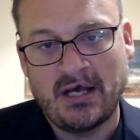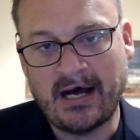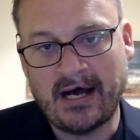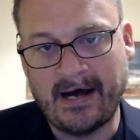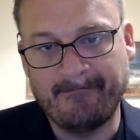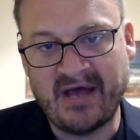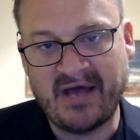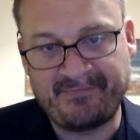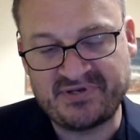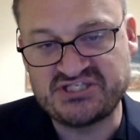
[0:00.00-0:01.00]
And
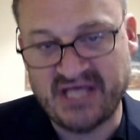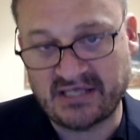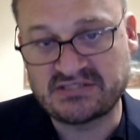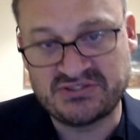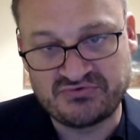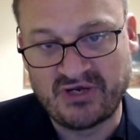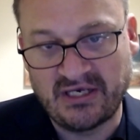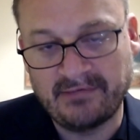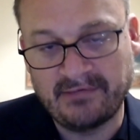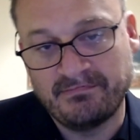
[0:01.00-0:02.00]
epigenetics is
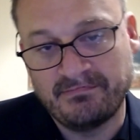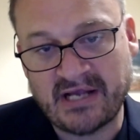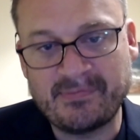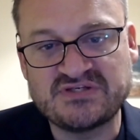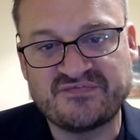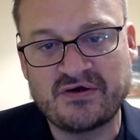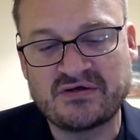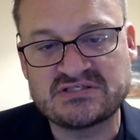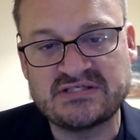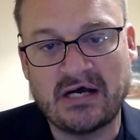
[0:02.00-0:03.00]
really coming to focus
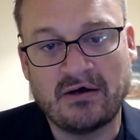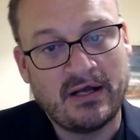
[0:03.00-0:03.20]
now.